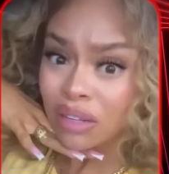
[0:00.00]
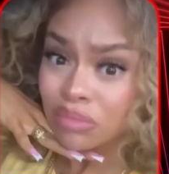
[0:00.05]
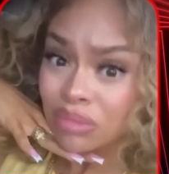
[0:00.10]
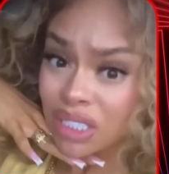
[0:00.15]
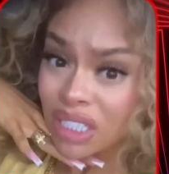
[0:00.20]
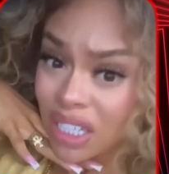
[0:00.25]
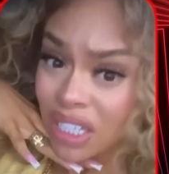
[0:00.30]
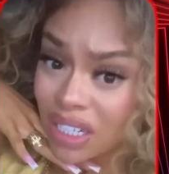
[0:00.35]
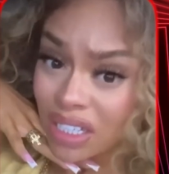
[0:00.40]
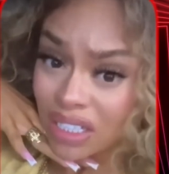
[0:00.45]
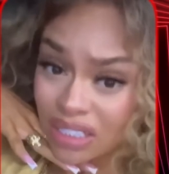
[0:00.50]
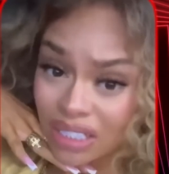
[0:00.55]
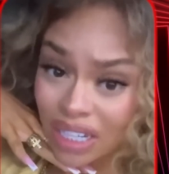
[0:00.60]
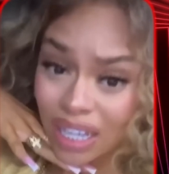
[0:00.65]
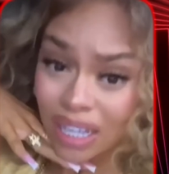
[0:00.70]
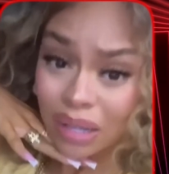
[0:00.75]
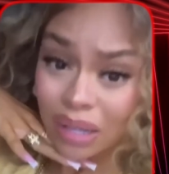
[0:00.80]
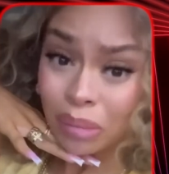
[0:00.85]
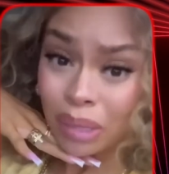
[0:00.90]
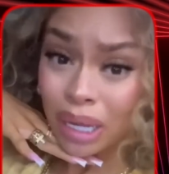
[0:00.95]
them cheat and
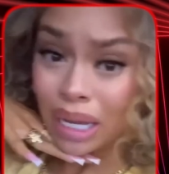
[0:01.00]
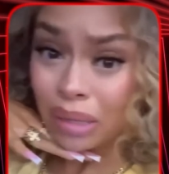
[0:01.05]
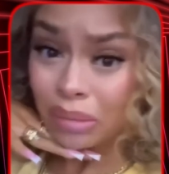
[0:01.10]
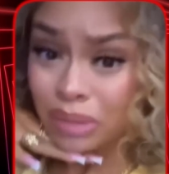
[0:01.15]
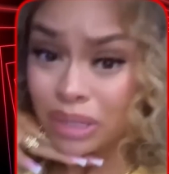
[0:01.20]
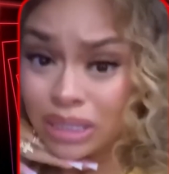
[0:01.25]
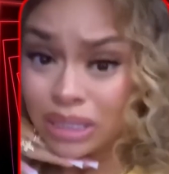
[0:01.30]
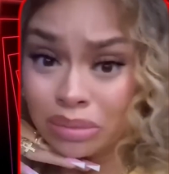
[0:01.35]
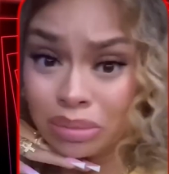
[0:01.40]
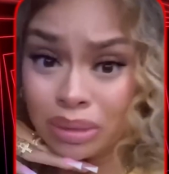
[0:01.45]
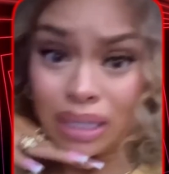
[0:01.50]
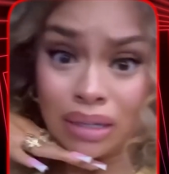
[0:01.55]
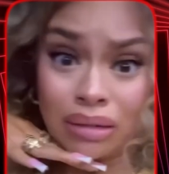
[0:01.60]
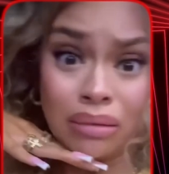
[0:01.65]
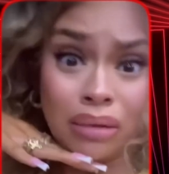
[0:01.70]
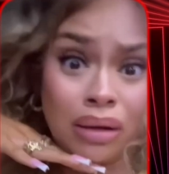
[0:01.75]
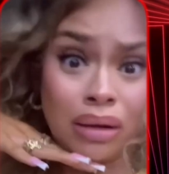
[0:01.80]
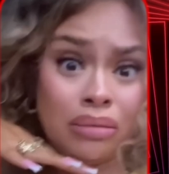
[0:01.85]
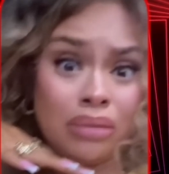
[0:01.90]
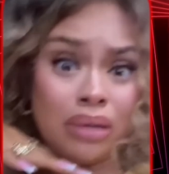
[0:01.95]
take them back? Must be
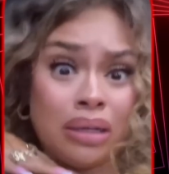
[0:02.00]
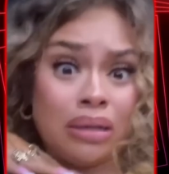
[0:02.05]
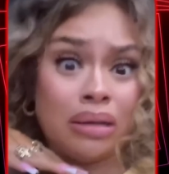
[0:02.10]
your only